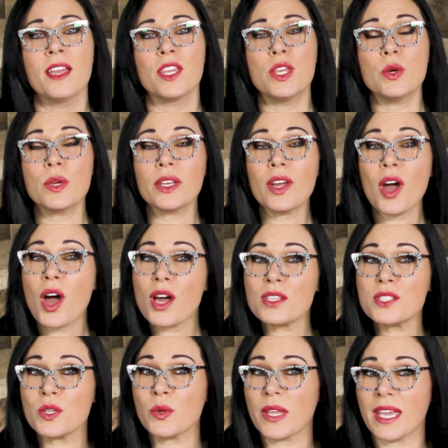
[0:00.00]
You can
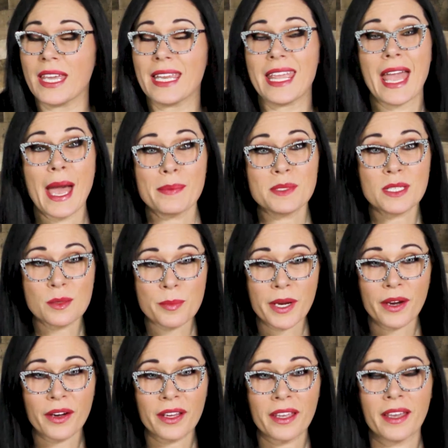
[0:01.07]
also get Captain
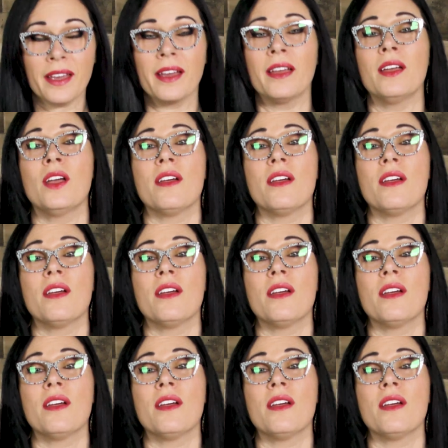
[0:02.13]
America,